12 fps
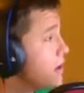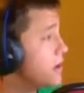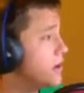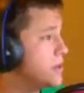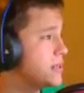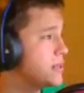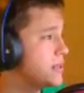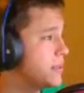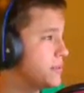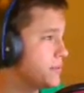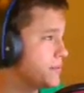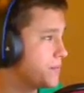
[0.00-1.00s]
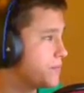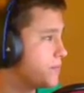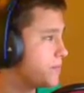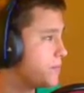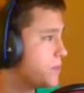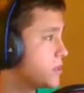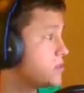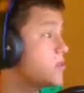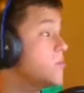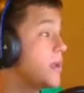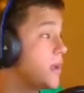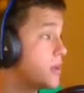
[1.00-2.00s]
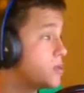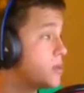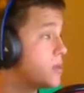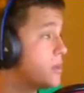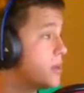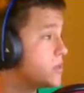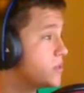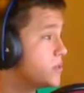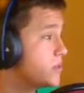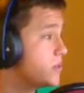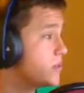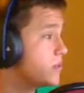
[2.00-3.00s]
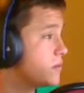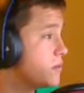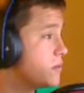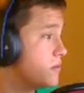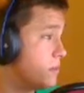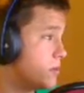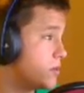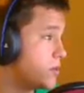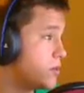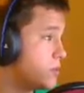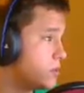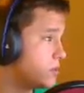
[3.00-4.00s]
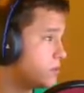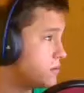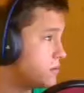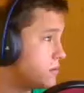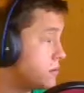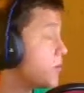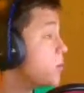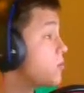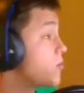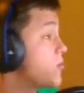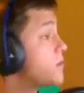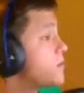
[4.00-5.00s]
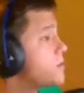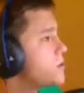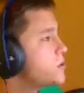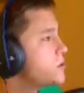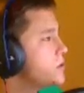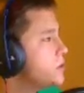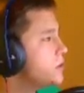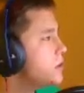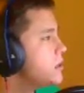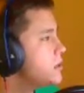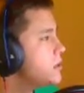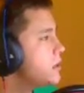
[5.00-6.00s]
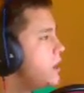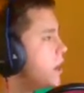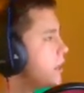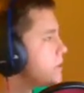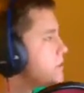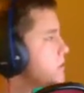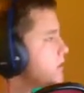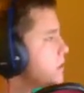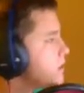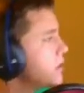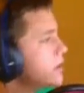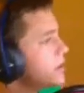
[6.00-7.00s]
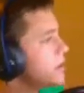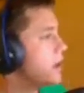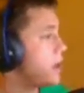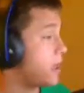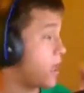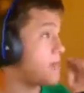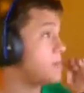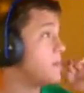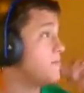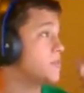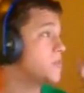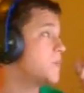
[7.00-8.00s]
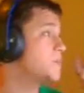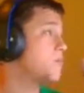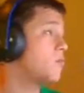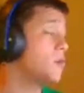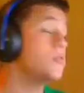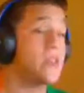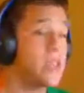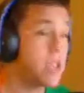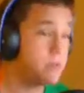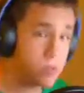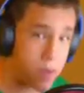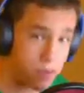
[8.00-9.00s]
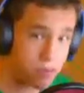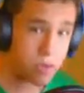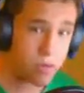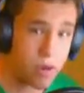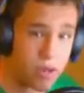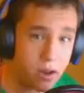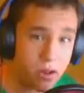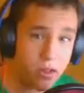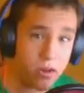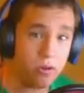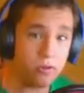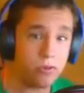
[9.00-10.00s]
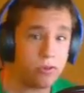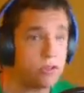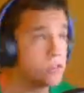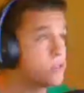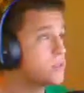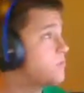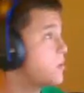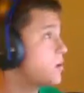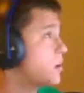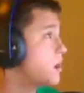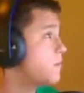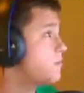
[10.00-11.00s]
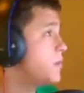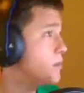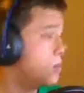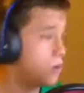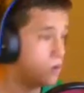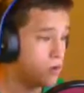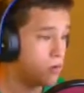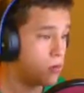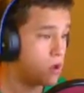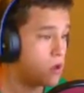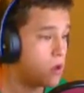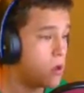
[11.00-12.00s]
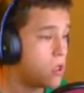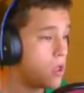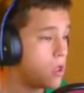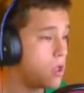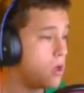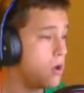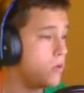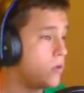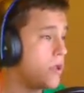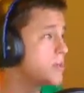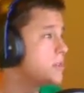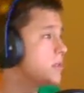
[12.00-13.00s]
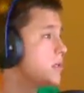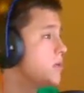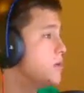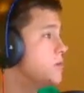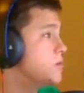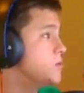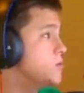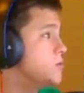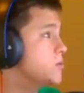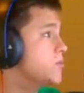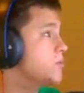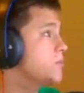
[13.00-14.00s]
Let's see. They're making a Twin Peaks movie, the third season. No, they're making the third season? Nice. I love this website. We're using GameSpot, by the way, to get all the news. Just for people who don't know, we actually use